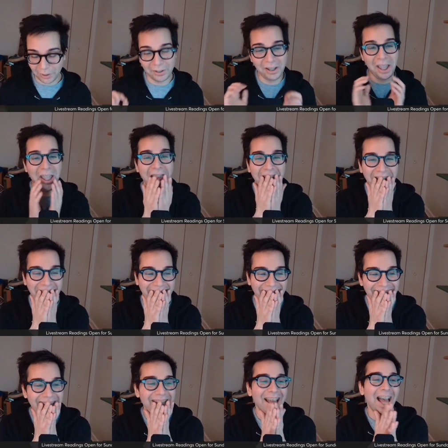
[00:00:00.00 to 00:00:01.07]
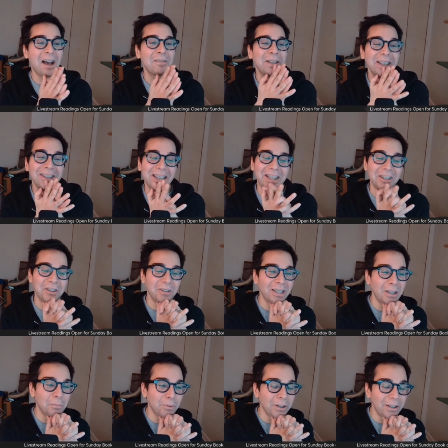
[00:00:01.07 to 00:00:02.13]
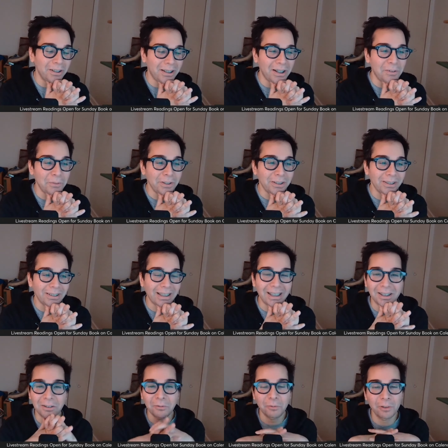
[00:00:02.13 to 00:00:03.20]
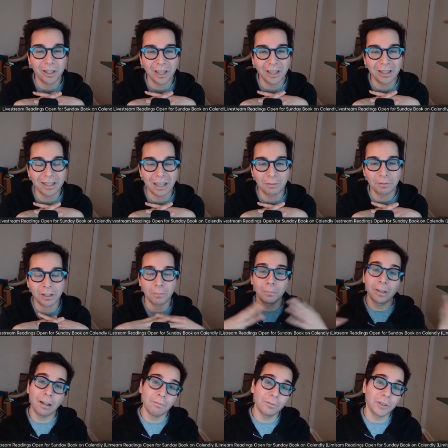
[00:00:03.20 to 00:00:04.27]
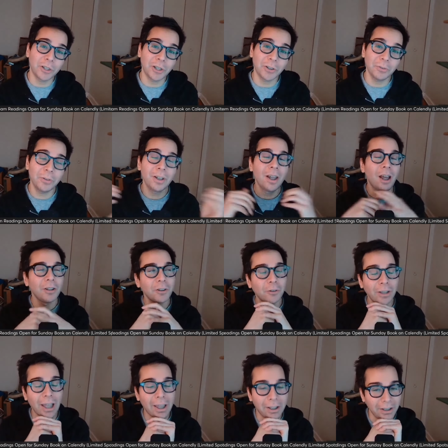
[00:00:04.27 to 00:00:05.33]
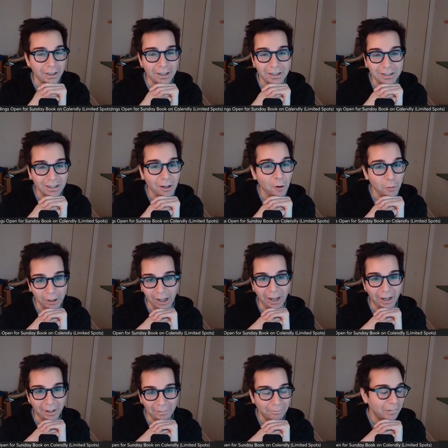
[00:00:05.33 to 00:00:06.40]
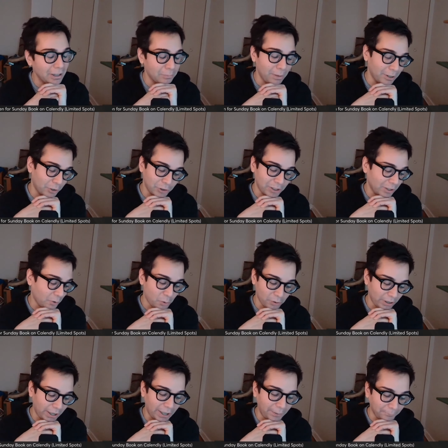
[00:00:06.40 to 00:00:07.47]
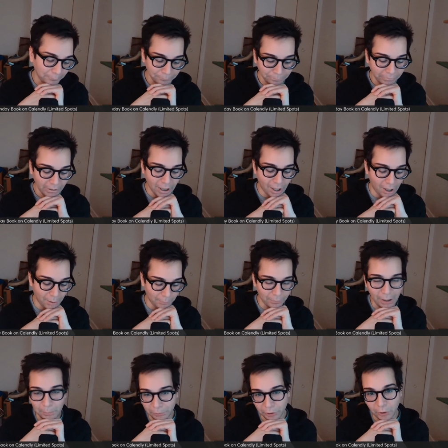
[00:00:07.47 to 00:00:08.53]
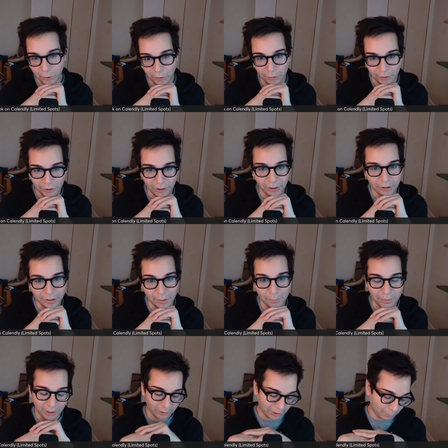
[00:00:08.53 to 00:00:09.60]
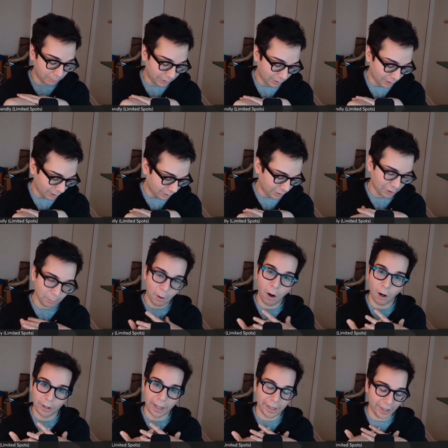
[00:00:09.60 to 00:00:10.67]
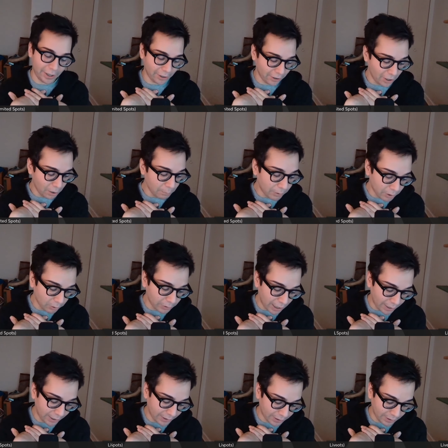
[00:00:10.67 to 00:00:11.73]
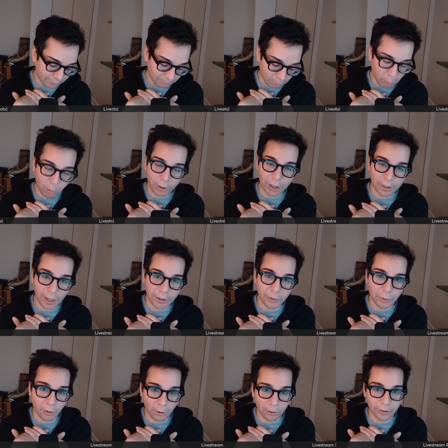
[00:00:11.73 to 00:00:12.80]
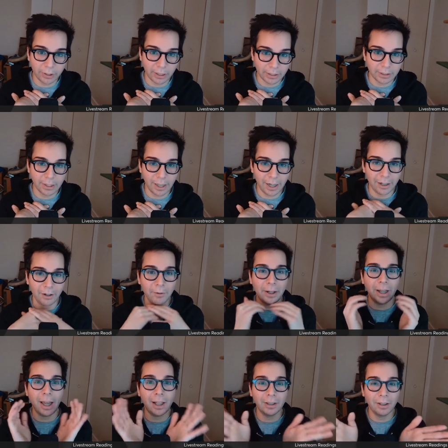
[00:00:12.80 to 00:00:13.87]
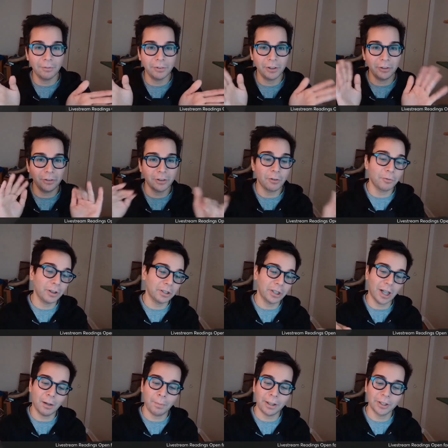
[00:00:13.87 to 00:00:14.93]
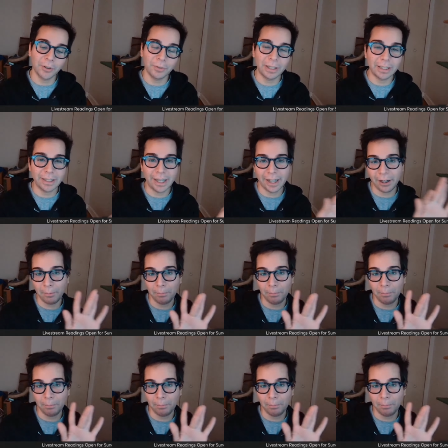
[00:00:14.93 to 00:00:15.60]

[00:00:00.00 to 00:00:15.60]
I want to thank you, Libra. I want to like really send some love to you. Know that it is okay. This message is okay. Um, I'm sure there's some there's some like some heartache here, but know that it's important that you heard this today. All right, I love you. Don't forget to check out my service and take care.